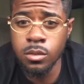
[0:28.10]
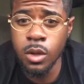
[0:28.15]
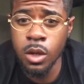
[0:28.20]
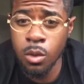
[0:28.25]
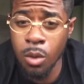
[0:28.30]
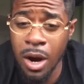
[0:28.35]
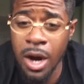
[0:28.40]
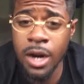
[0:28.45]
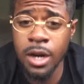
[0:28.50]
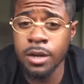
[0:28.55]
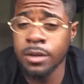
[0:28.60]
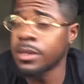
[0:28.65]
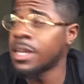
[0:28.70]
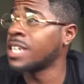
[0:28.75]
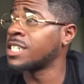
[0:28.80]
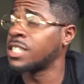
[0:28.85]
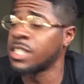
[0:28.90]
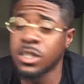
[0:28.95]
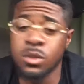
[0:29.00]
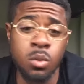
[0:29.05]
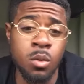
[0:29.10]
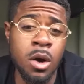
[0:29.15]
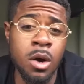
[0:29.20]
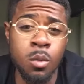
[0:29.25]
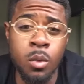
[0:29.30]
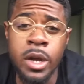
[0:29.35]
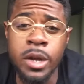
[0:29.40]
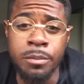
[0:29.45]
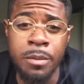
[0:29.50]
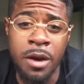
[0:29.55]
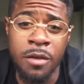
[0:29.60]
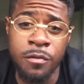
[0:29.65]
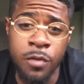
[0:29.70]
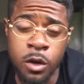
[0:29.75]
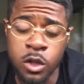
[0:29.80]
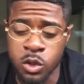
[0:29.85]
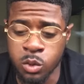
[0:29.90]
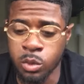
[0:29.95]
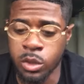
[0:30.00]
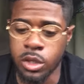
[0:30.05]
Right? That's just 1 week, my
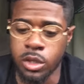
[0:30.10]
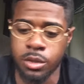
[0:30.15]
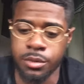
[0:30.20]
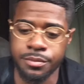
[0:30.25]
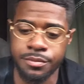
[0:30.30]
first week.